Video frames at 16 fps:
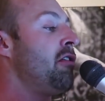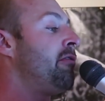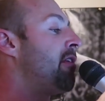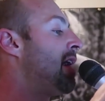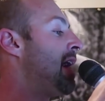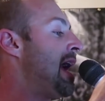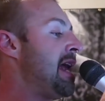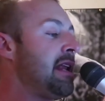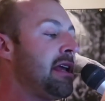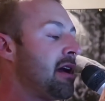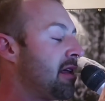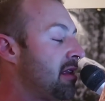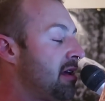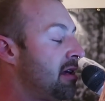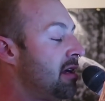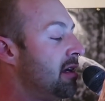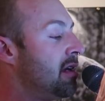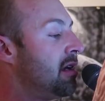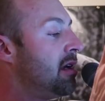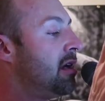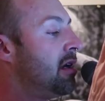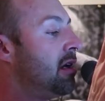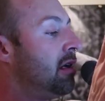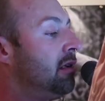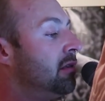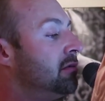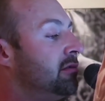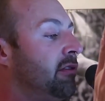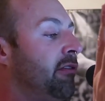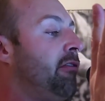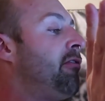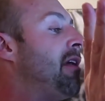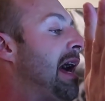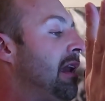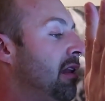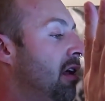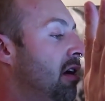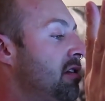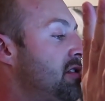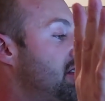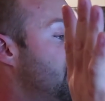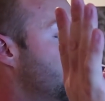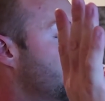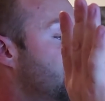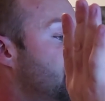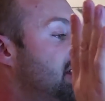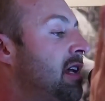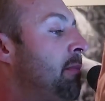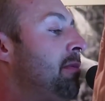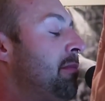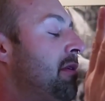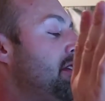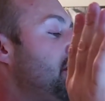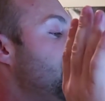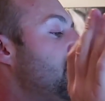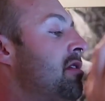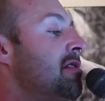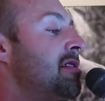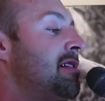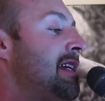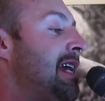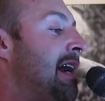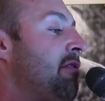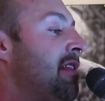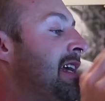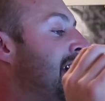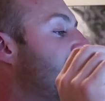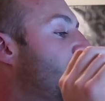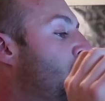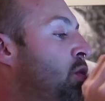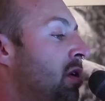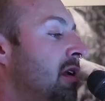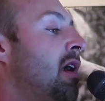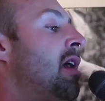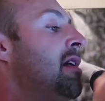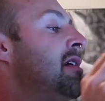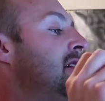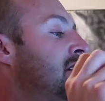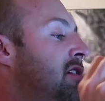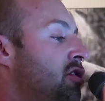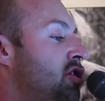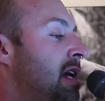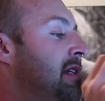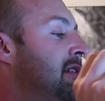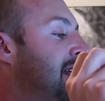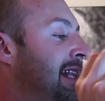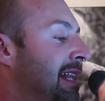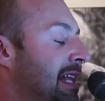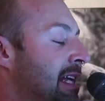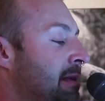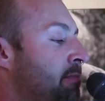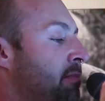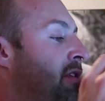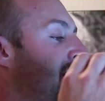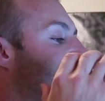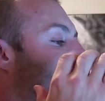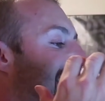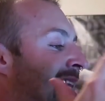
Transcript: Over any other fat loss supplement you can see out there, would I suggest clean burn.